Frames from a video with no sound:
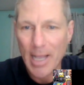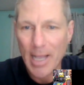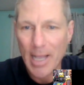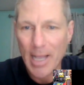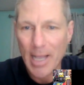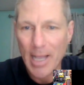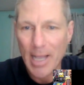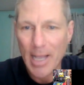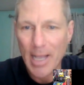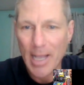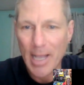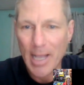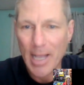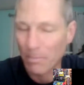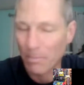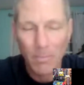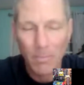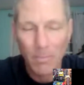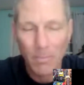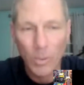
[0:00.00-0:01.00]
what
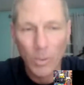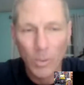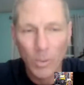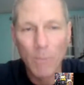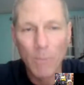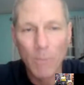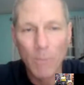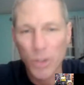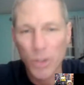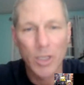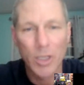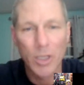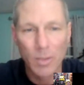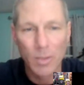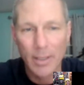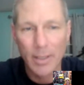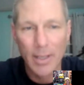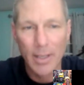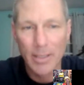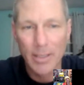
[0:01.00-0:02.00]
emotion
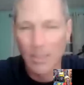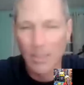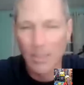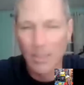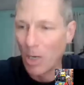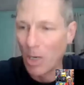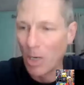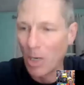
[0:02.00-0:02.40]
it's about.